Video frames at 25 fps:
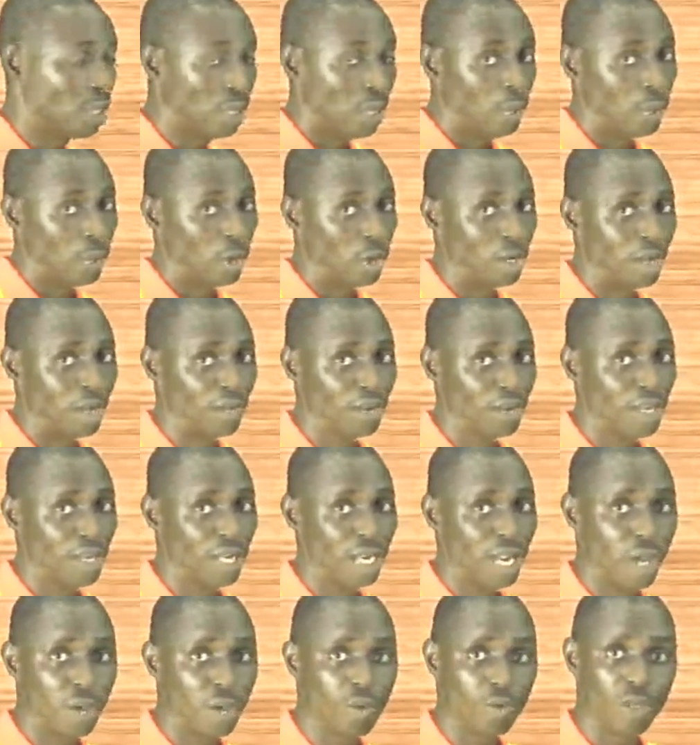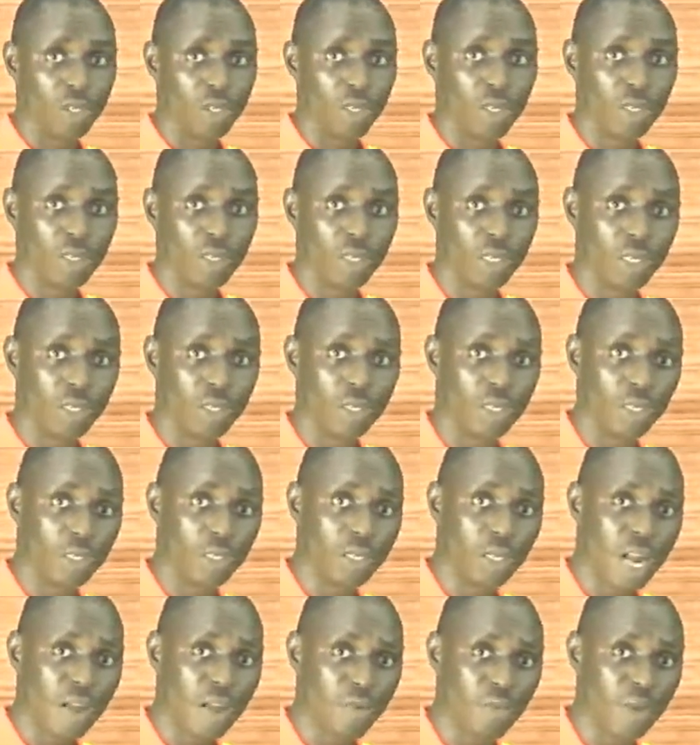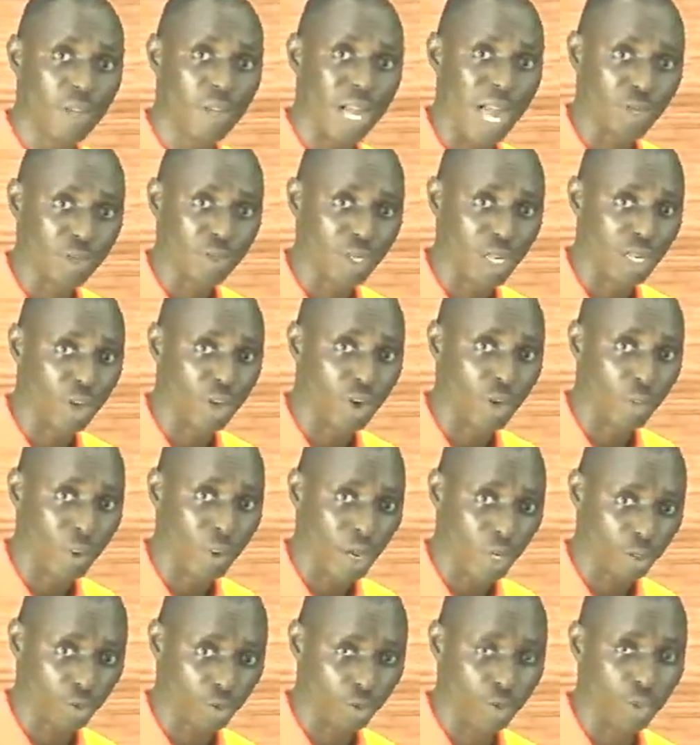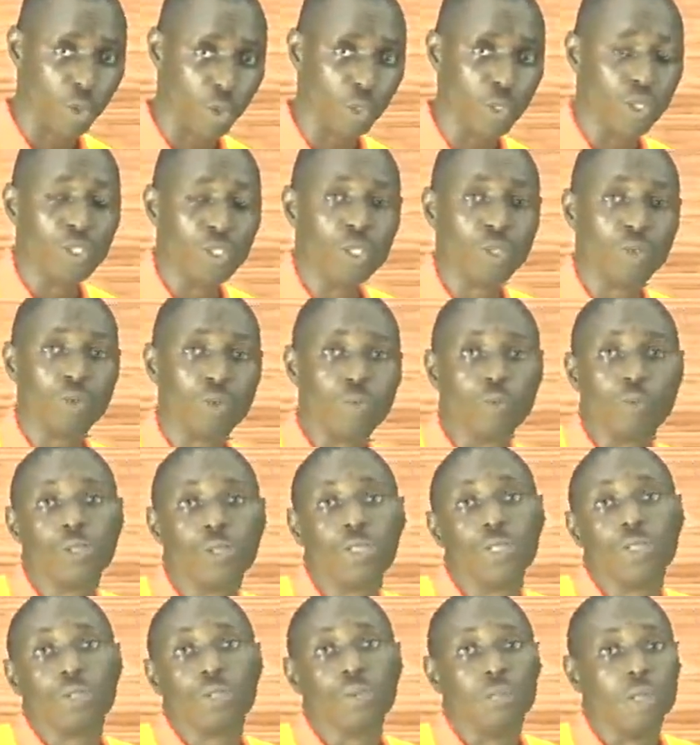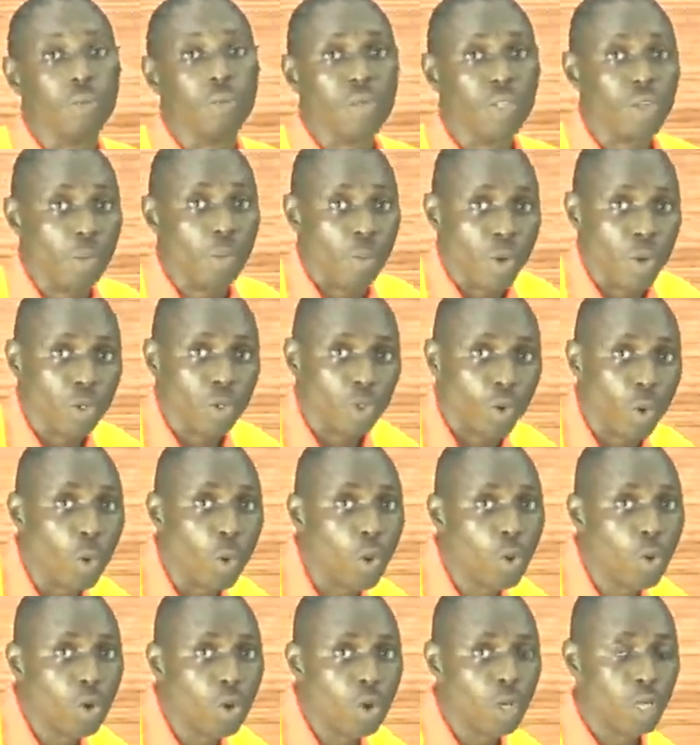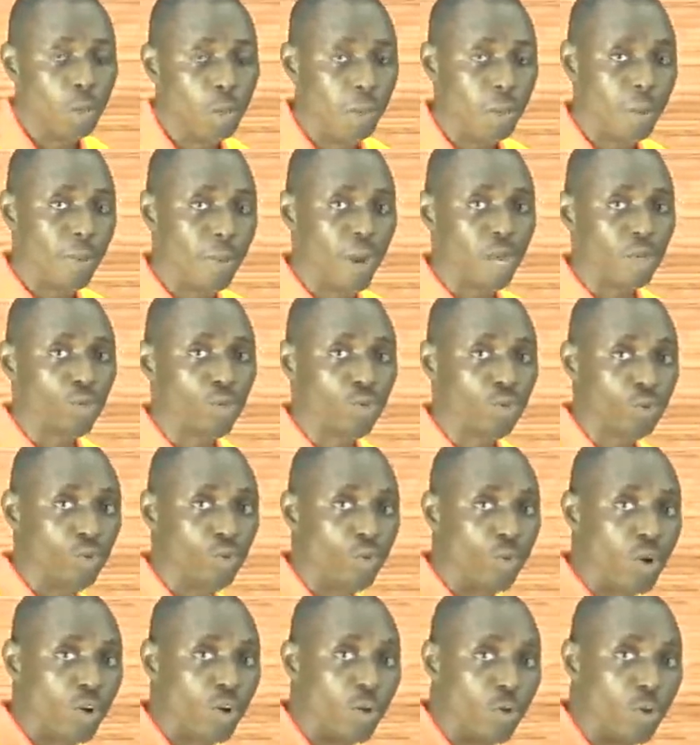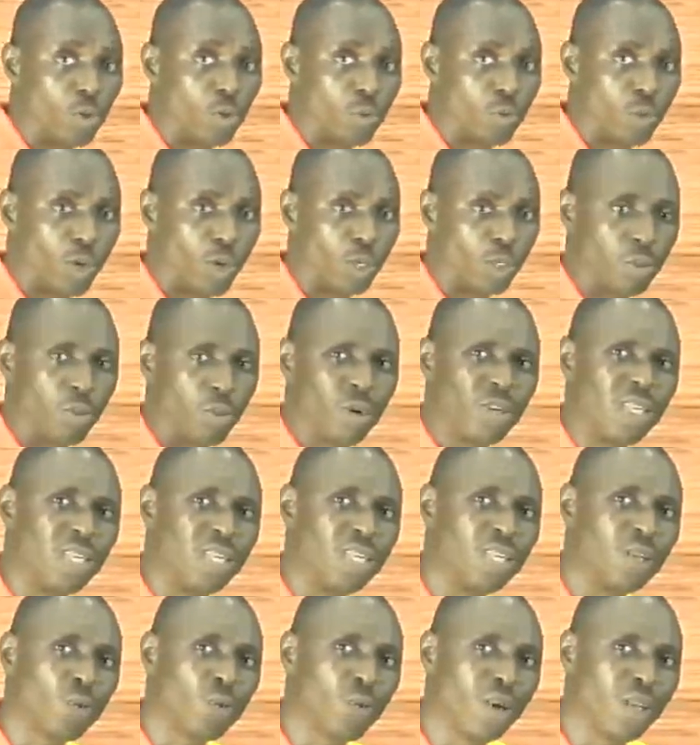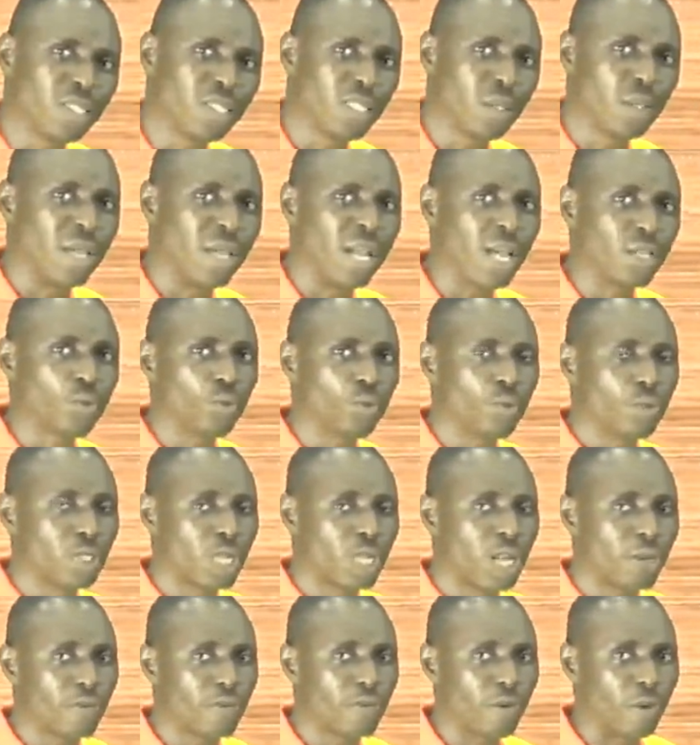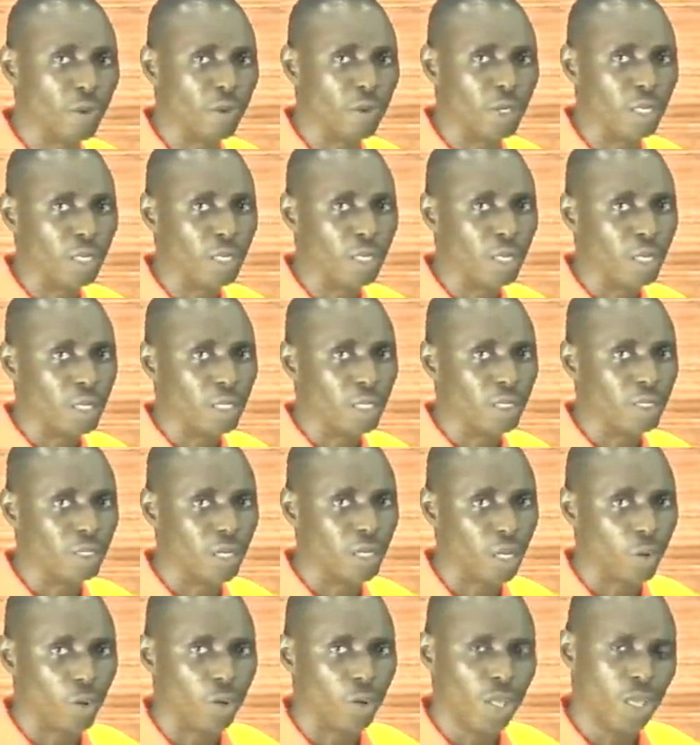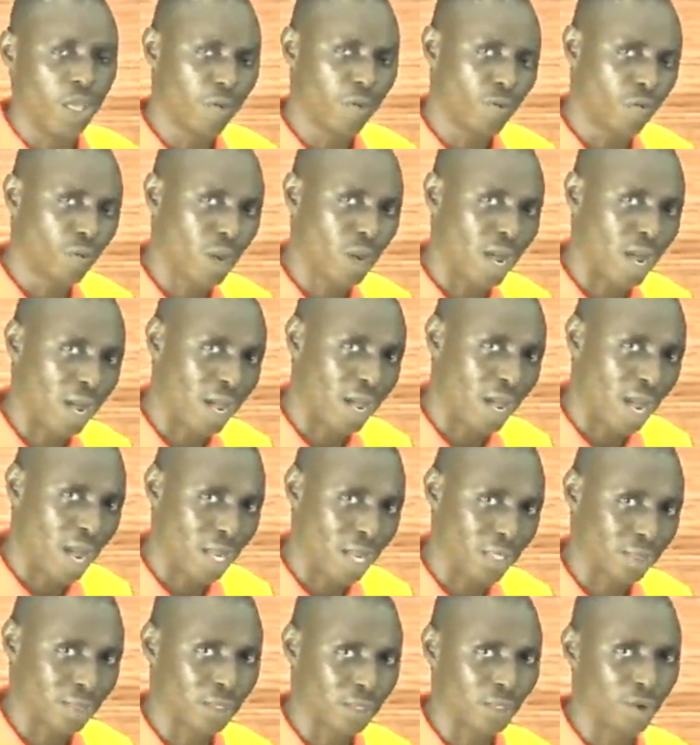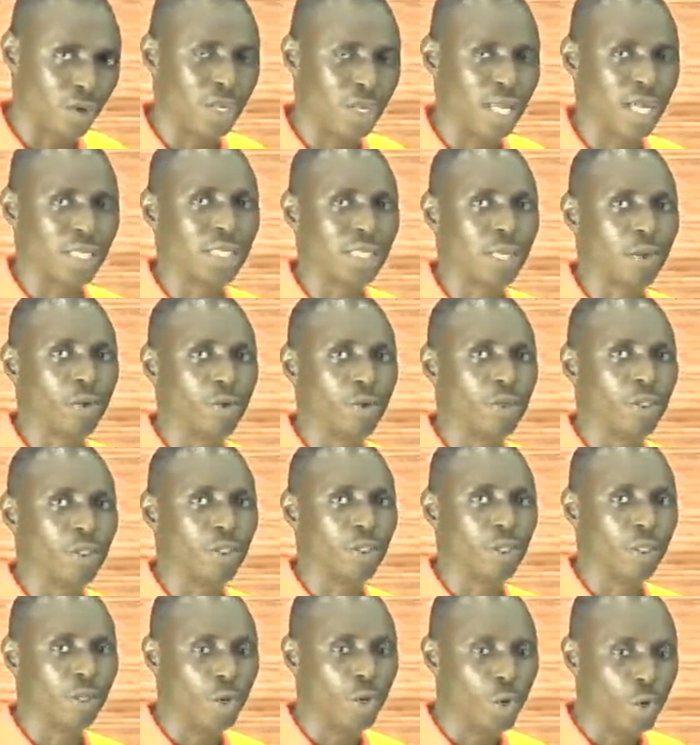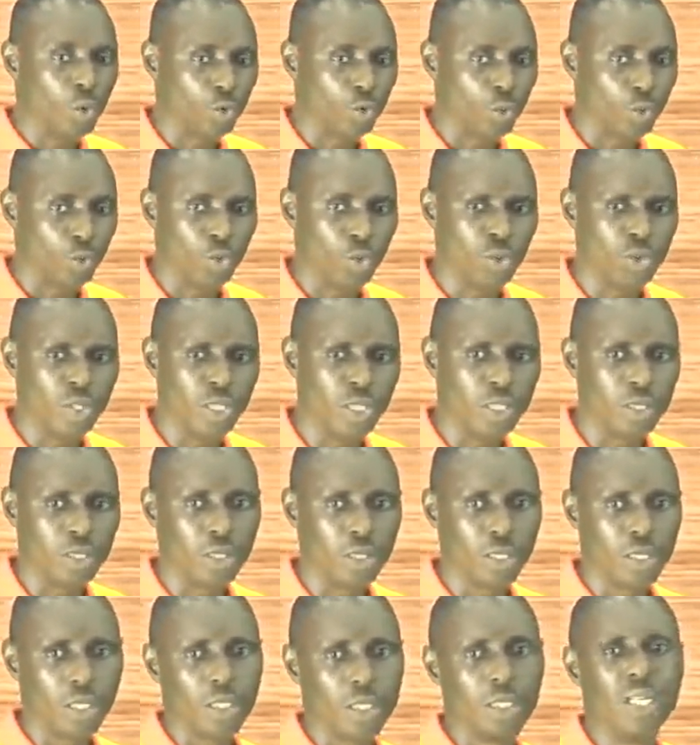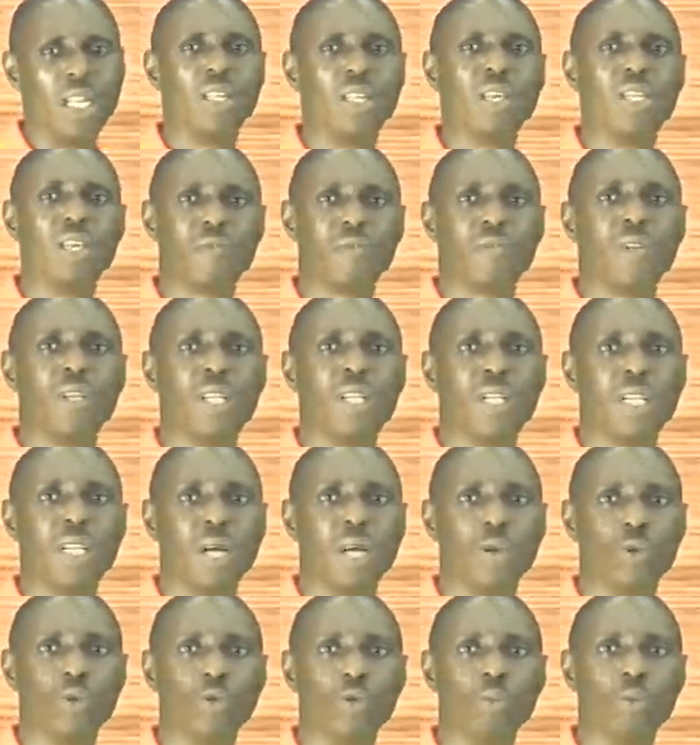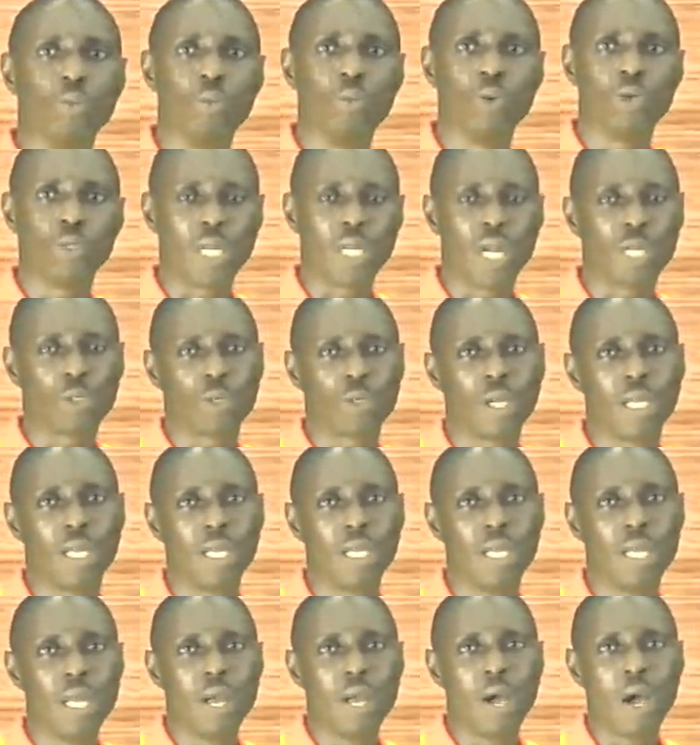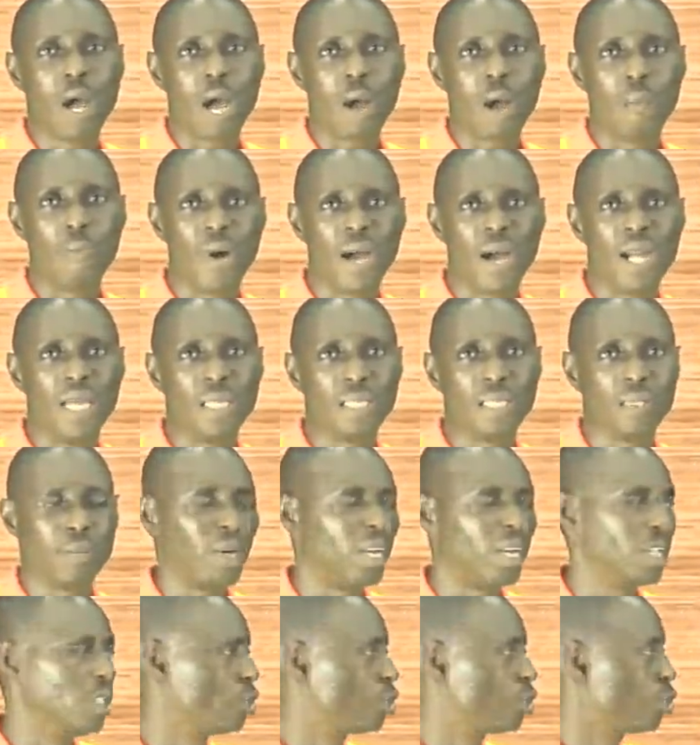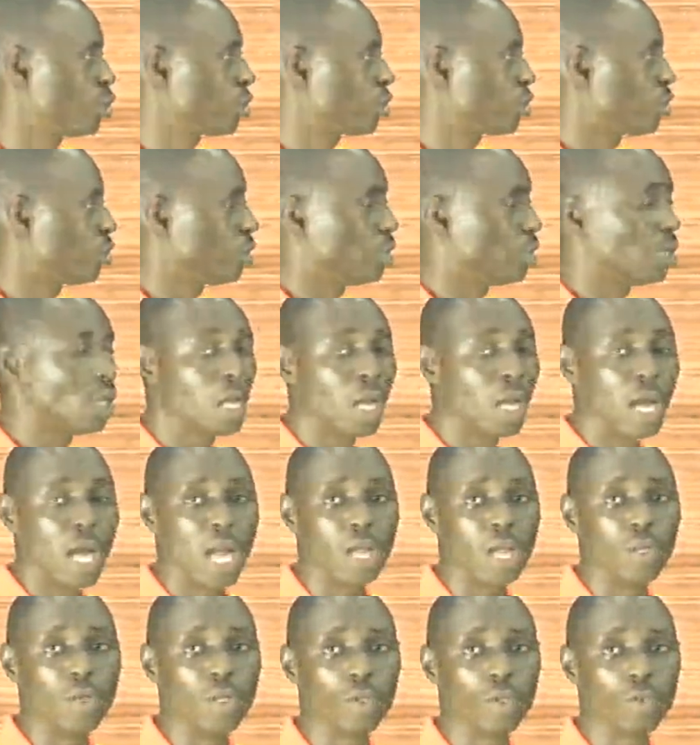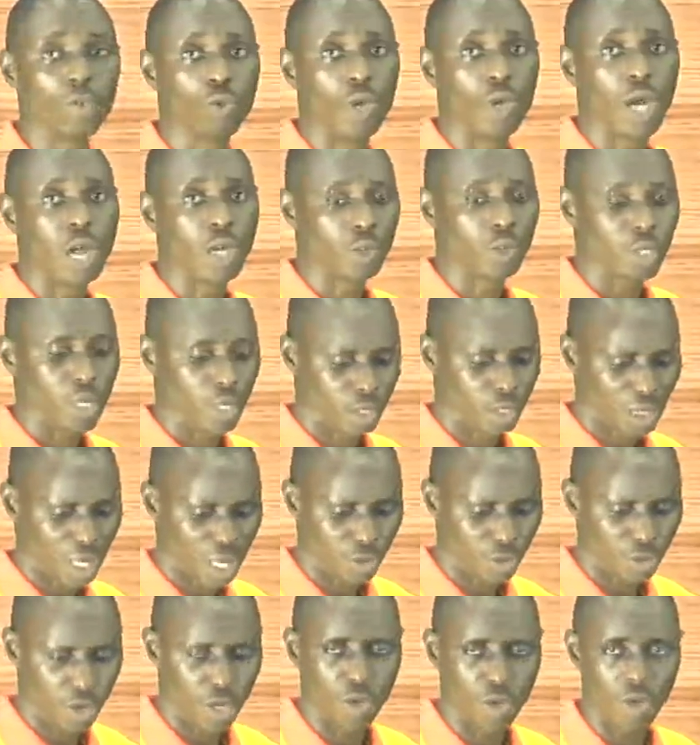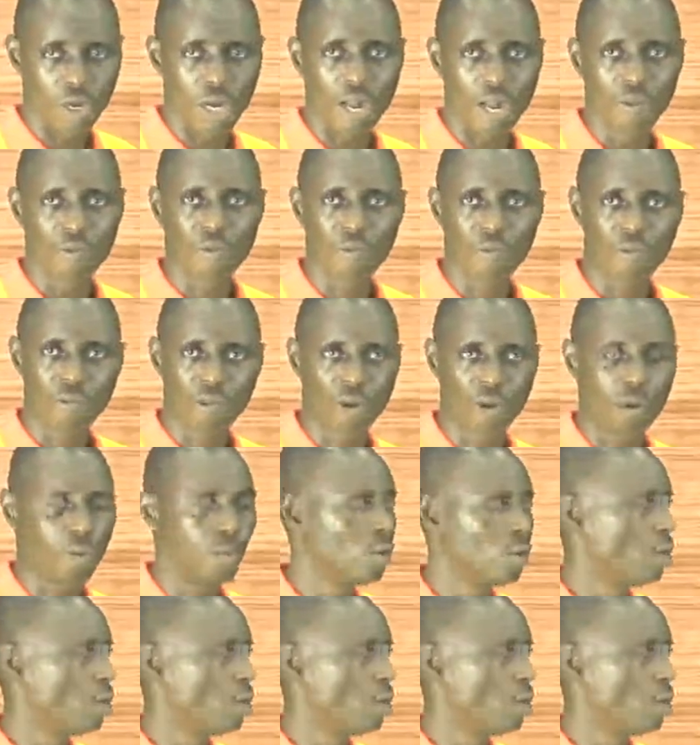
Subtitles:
But definitely now, the graph may actually not pass through the origin, which is maybe your point O, may pass through one of those points, but the question may ask you to start from the 0. If you are asked under exam condition to do this, then definitely now you must actually abide by the instruction, and you need to actually start drawing your graph from